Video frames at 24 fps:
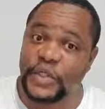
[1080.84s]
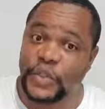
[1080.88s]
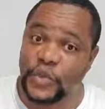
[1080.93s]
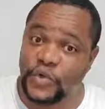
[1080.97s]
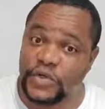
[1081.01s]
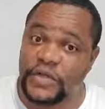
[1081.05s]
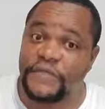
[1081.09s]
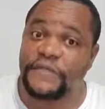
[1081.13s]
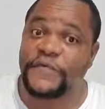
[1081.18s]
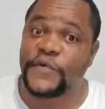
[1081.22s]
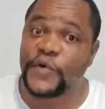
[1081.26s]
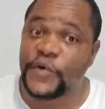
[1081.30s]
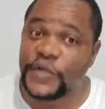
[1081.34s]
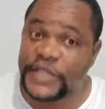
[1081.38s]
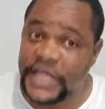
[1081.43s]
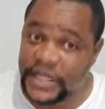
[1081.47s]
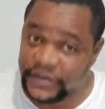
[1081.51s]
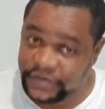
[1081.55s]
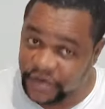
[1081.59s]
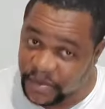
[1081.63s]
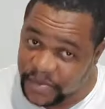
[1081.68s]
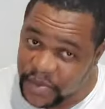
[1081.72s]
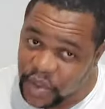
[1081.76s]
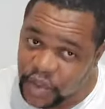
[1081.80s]
do the food
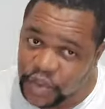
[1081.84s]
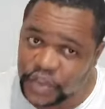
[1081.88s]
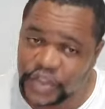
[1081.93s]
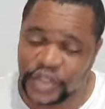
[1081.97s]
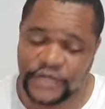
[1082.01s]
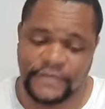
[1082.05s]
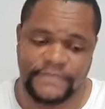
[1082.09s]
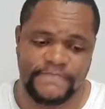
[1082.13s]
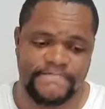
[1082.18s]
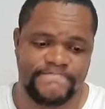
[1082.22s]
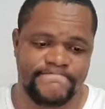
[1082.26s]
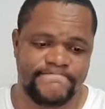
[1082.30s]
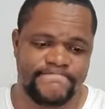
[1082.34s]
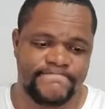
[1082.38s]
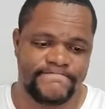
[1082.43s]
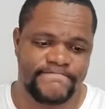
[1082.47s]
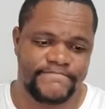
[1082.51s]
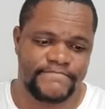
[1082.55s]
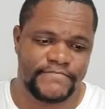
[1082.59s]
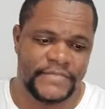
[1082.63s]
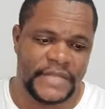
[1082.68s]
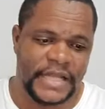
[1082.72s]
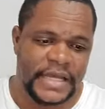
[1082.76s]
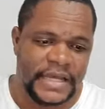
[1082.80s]
distribution.
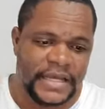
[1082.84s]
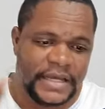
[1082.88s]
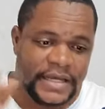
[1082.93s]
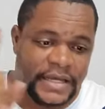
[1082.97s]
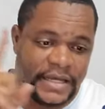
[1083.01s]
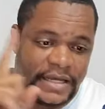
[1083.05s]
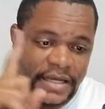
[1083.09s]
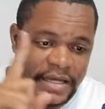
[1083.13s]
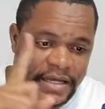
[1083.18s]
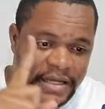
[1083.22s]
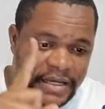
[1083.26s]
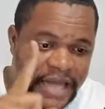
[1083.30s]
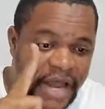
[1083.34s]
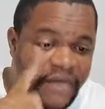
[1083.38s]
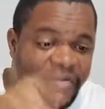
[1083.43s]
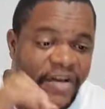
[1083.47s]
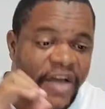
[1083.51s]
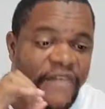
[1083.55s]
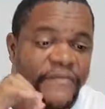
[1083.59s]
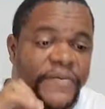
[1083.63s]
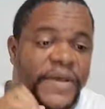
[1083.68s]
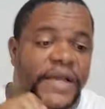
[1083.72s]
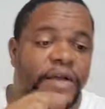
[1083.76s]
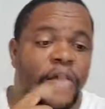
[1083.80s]

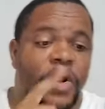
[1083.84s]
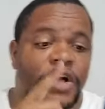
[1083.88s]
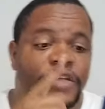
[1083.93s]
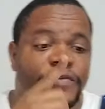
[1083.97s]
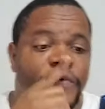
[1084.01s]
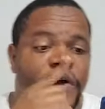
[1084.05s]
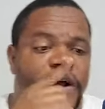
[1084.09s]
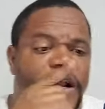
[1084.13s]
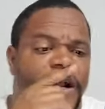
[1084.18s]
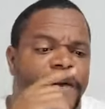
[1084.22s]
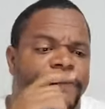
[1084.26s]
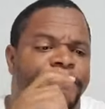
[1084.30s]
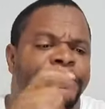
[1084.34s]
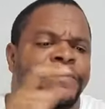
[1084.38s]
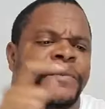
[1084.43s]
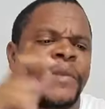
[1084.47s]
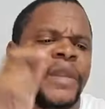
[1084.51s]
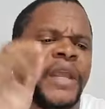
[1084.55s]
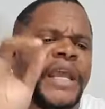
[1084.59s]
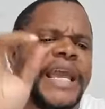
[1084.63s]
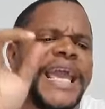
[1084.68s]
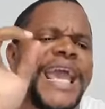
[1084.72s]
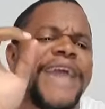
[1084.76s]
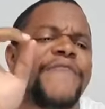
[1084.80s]
WFP goes further.
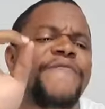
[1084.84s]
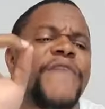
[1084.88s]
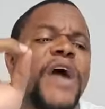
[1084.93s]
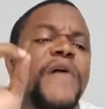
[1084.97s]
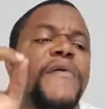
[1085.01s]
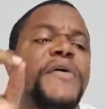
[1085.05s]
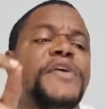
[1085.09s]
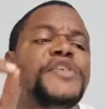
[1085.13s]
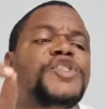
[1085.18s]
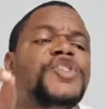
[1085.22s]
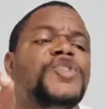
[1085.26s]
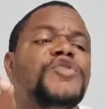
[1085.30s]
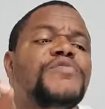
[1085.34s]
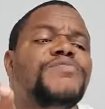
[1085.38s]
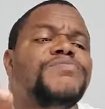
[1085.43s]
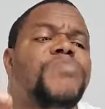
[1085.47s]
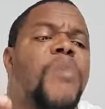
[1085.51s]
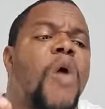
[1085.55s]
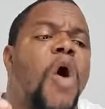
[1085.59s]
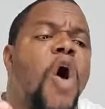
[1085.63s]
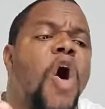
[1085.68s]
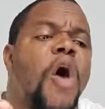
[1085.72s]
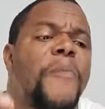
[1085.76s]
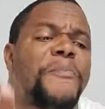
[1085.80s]
A very
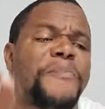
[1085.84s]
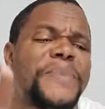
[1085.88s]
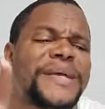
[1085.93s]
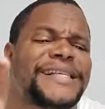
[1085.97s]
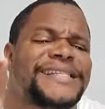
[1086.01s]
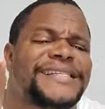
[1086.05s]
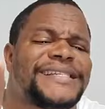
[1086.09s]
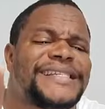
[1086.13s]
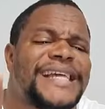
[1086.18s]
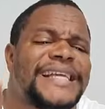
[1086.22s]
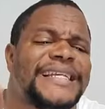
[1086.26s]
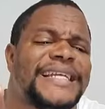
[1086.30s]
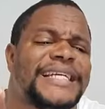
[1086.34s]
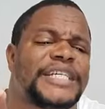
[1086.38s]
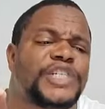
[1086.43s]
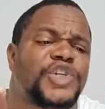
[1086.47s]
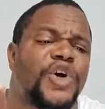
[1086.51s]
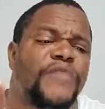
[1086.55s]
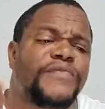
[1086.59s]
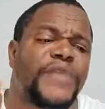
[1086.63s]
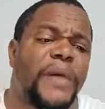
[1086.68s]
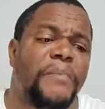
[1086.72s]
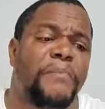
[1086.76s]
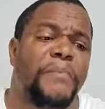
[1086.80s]
small percentage
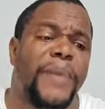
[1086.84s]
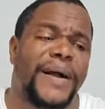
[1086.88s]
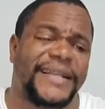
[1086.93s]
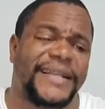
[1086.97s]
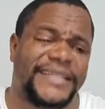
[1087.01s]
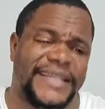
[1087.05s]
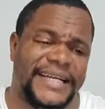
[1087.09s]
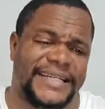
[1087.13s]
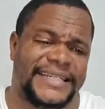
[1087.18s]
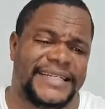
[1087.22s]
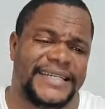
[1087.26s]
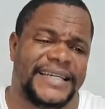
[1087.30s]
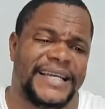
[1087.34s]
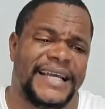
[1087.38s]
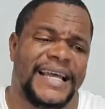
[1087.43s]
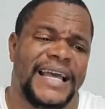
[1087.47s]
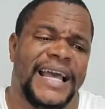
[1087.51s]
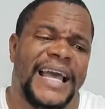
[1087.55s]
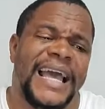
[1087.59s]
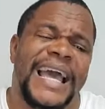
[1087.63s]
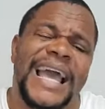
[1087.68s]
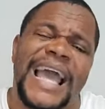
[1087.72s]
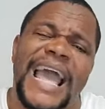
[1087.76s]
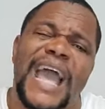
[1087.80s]
of the budget,
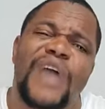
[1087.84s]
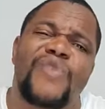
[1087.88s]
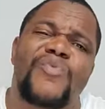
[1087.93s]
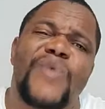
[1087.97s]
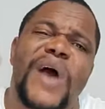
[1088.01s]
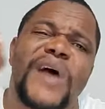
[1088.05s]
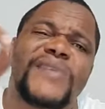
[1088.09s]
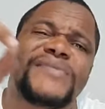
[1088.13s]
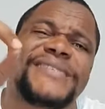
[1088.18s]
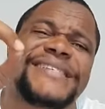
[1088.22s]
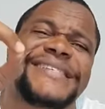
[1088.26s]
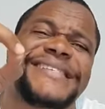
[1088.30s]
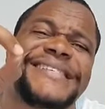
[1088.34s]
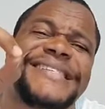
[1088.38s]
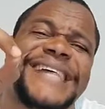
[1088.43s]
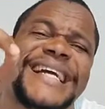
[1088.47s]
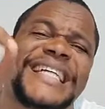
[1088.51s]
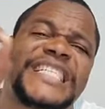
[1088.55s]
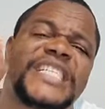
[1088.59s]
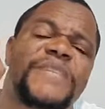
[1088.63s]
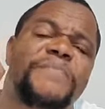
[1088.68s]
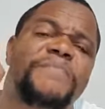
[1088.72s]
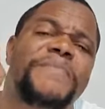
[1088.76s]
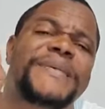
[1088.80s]
around
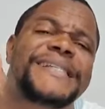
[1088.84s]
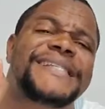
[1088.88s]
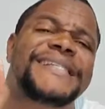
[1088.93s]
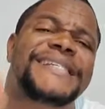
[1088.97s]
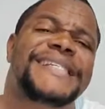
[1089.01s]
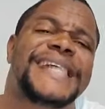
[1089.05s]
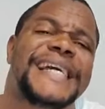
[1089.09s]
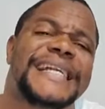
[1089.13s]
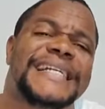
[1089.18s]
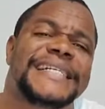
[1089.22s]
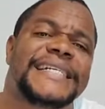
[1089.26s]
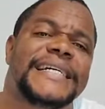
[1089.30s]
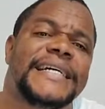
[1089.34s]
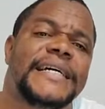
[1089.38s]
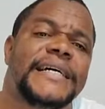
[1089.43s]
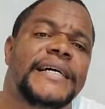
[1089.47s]
6%.